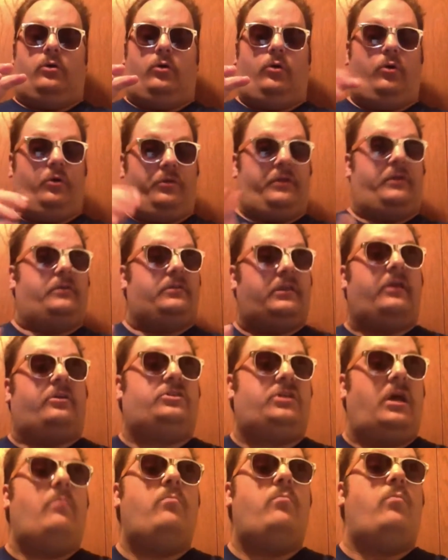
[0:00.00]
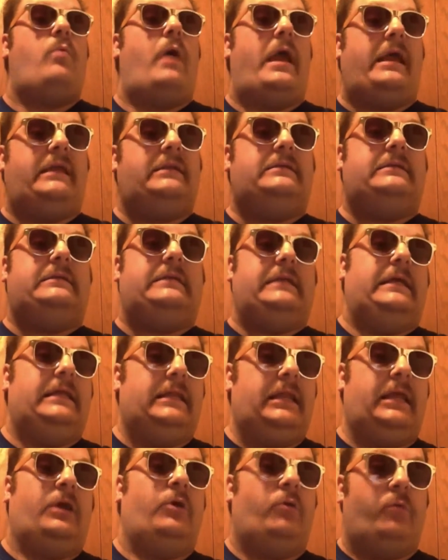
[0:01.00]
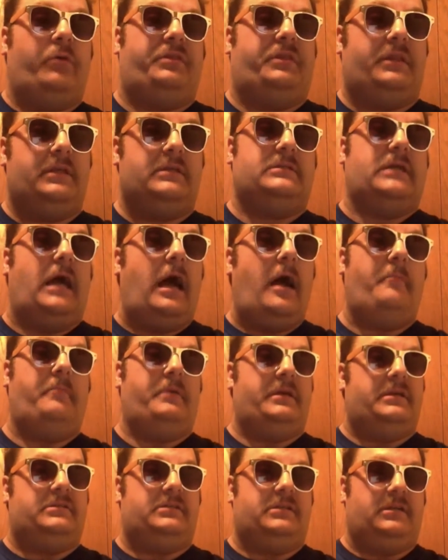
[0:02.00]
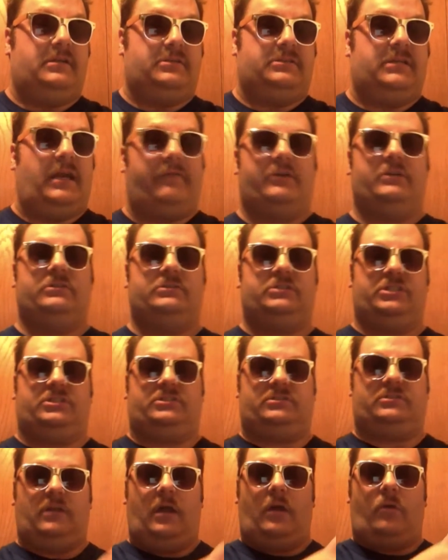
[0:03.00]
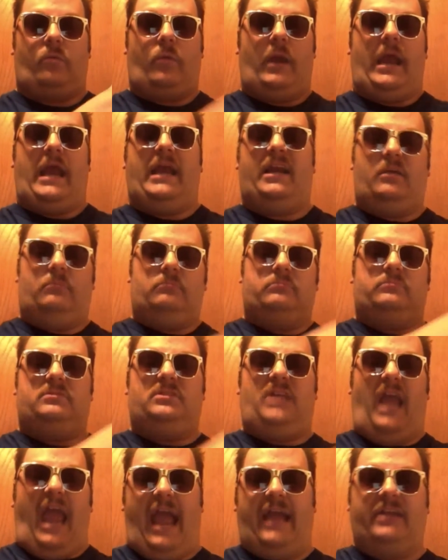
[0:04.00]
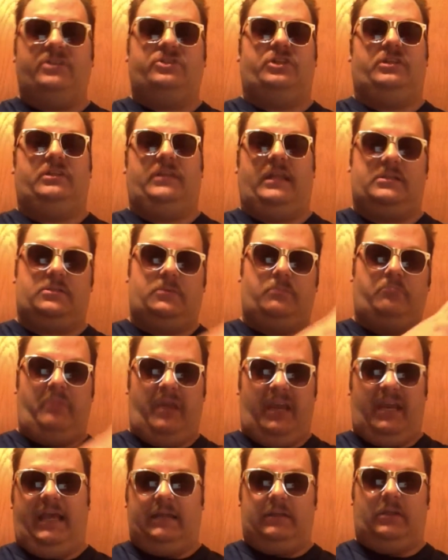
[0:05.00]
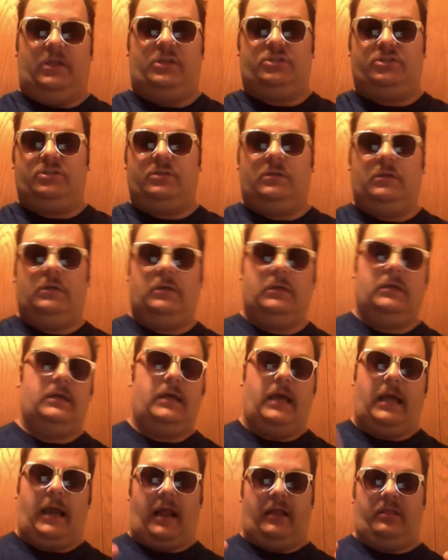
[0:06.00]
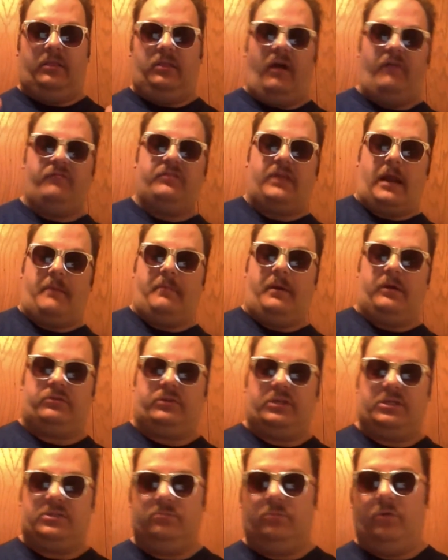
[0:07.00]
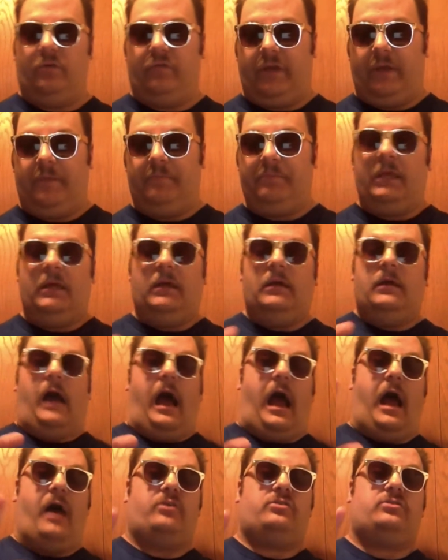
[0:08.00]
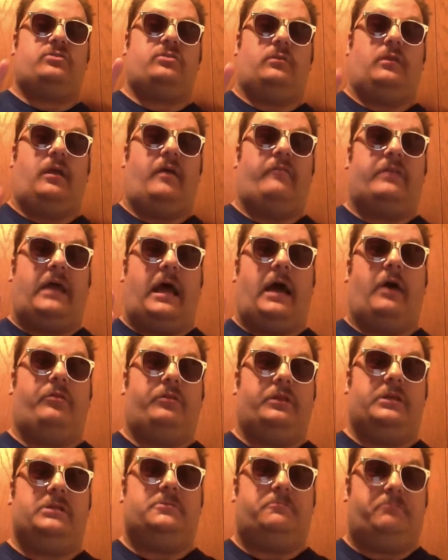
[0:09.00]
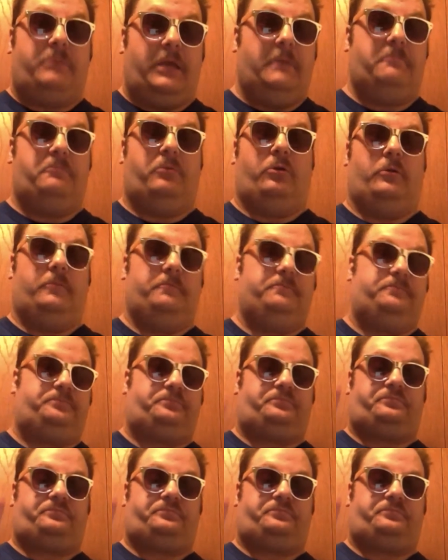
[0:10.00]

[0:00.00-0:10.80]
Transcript: or they're, they're some way dealing with the zombies. There's never just a random tangent that's meaningless. And I love that about this movie. I also loved how these people